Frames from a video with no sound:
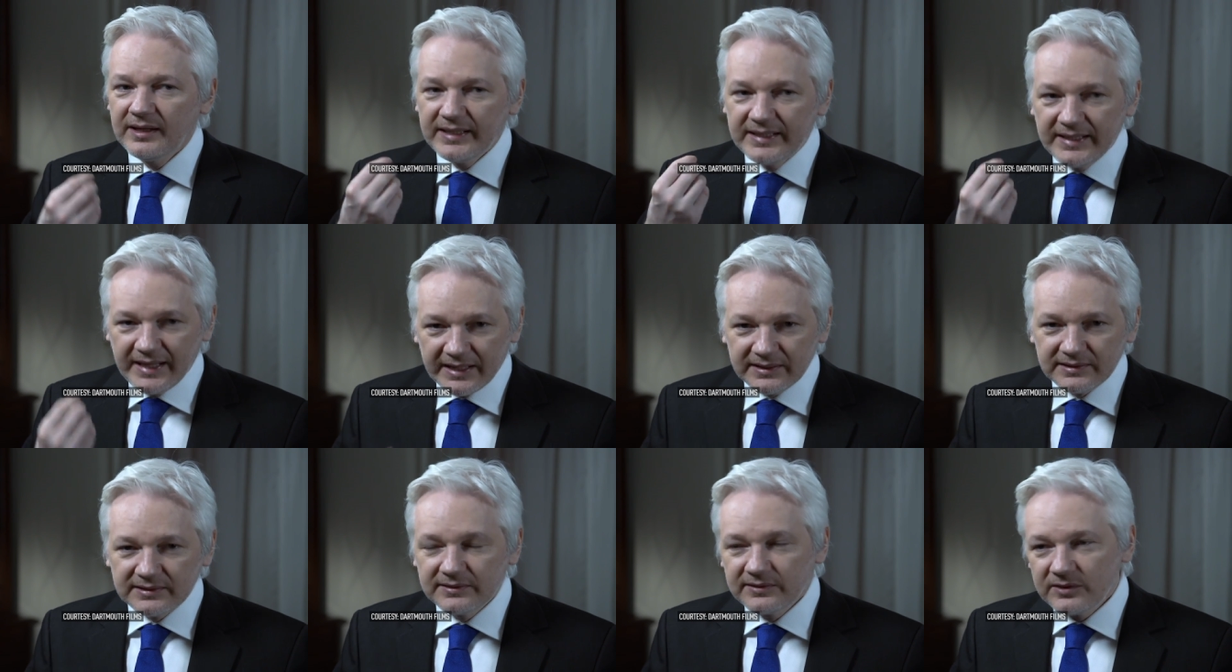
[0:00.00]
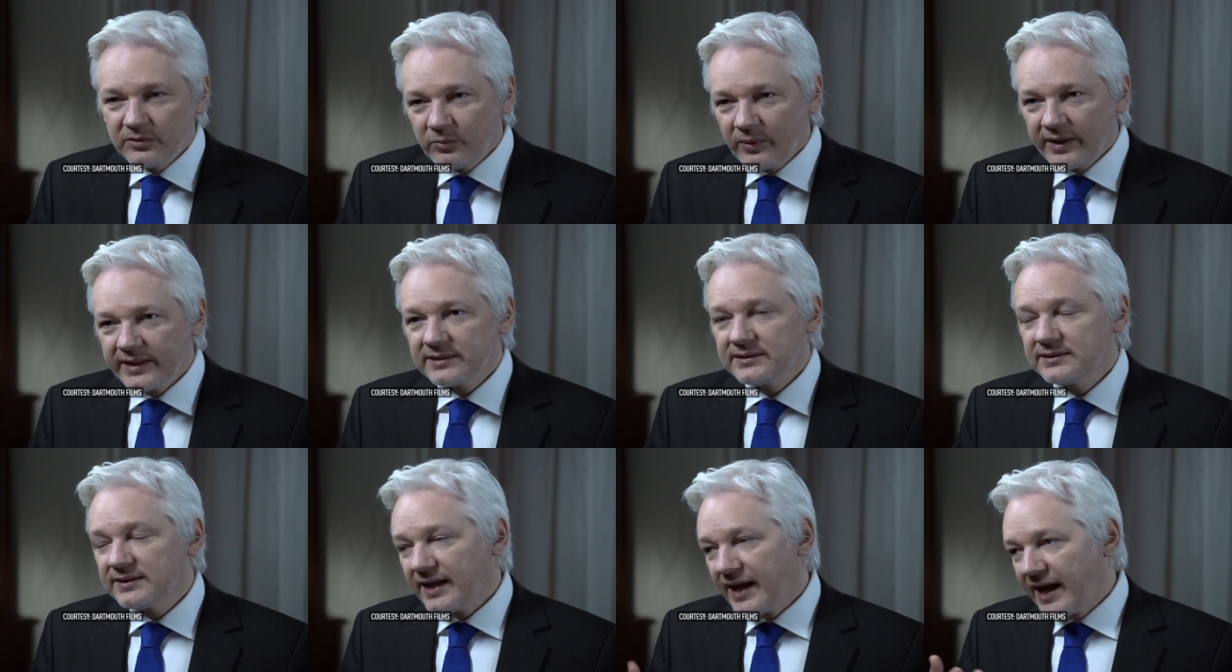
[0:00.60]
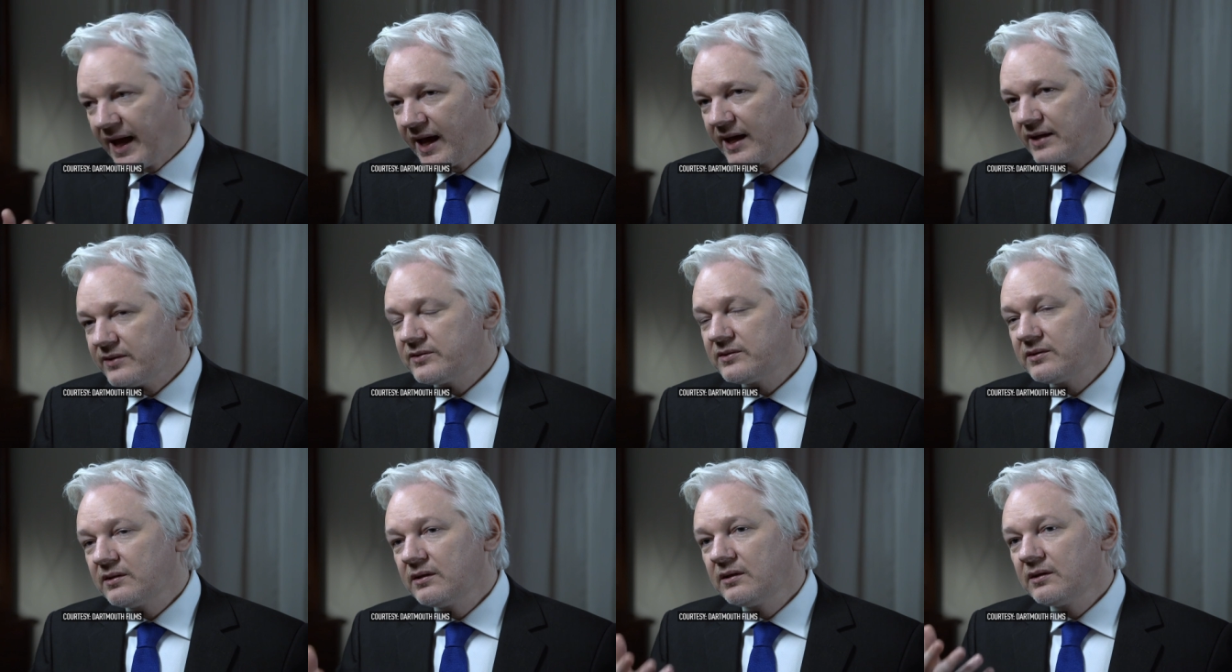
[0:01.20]
yes, the West
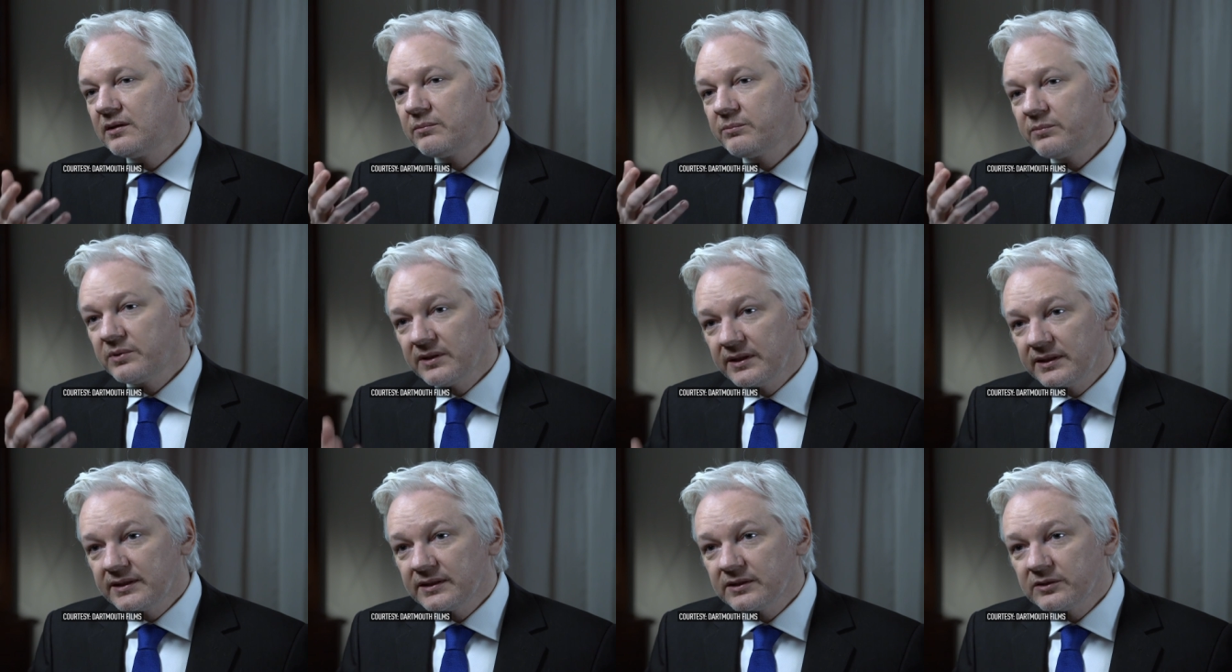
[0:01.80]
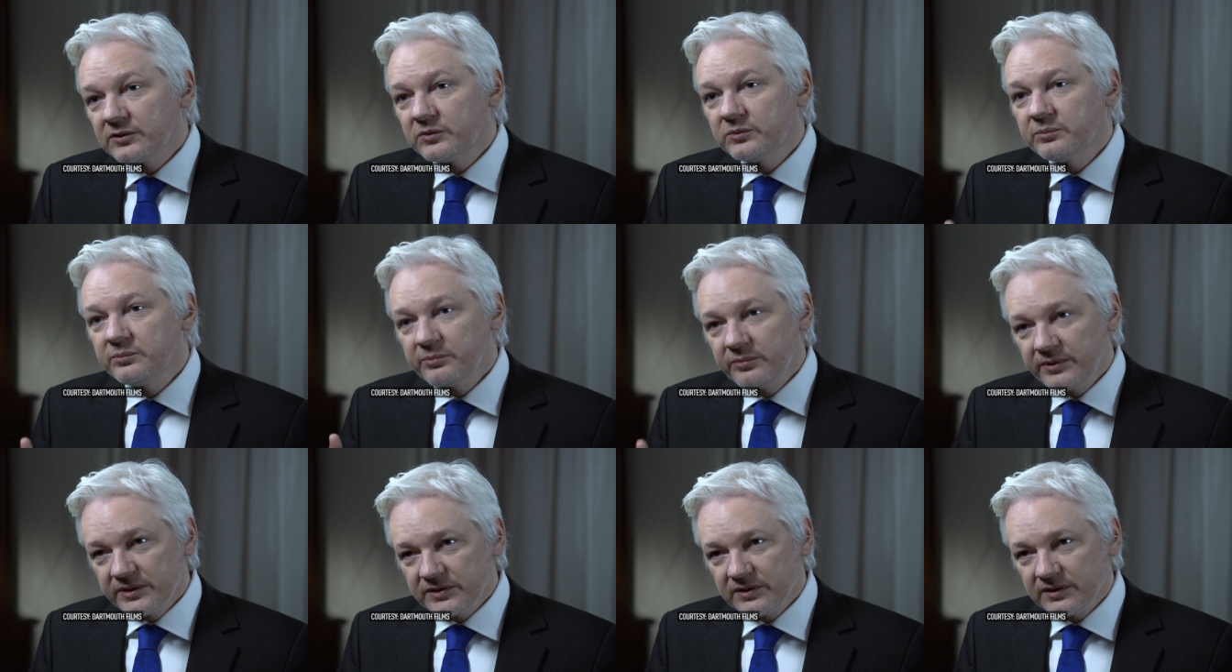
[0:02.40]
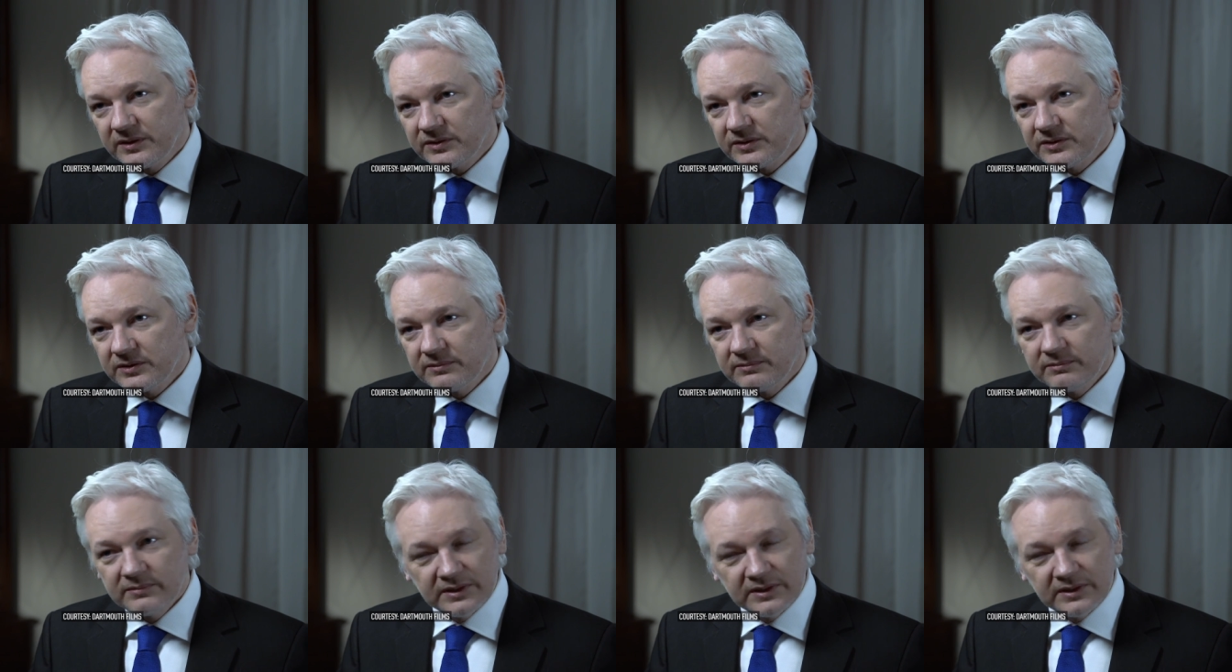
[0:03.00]
has political prisoners.